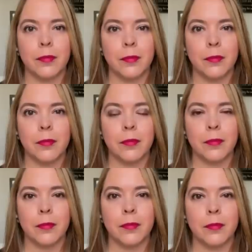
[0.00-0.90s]

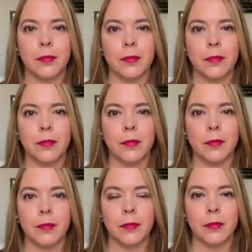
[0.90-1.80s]

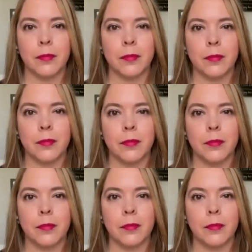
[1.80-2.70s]

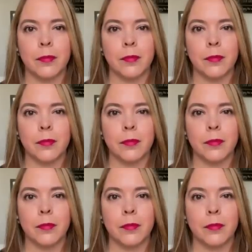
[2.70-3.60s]

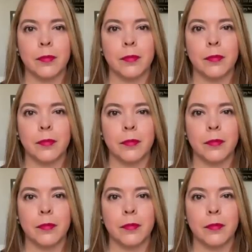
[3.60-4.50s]

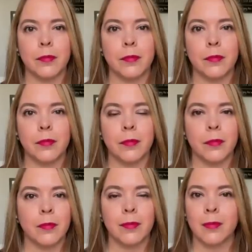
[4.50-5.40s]

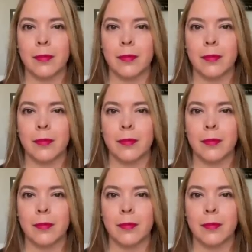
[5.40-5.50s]
The person shown says nothing.